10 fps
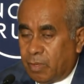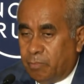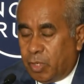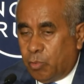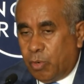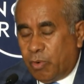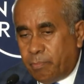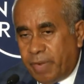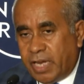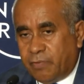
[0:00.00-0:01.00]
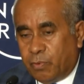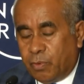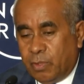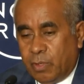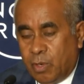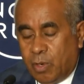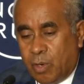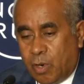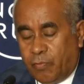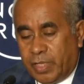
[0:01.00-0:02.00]
because we're mindful
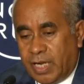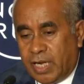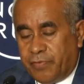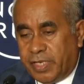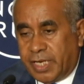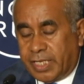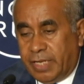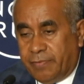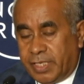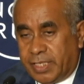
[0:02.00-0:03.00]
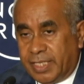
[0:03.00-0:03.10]
of illegal fishing activities.